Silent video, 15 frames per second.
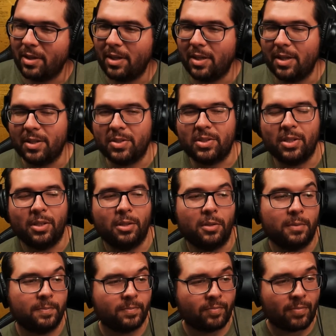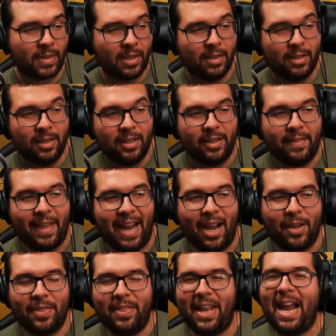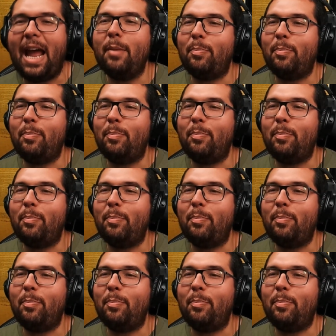Uh, so that that